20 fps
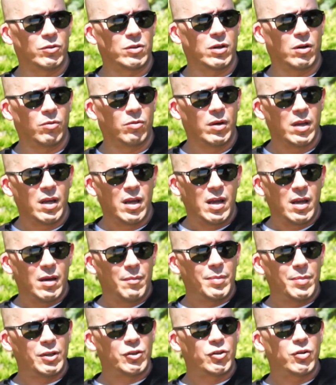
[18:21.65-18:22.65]
You know, don't
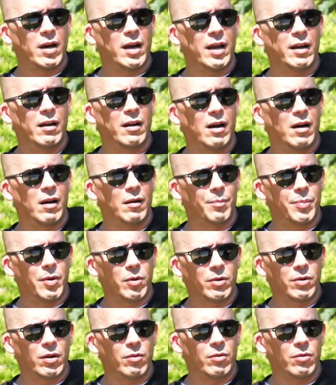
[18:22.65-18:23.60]
be trying to um,